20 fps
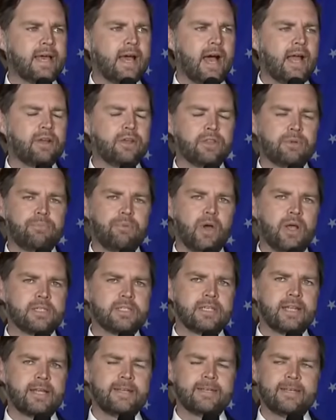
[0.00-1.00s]
I know the
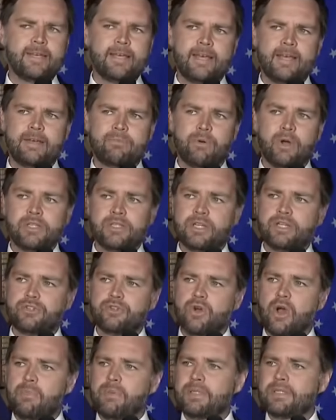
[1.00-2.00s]
President
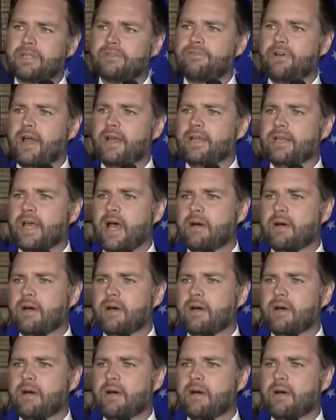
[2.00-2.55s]
Trump has invited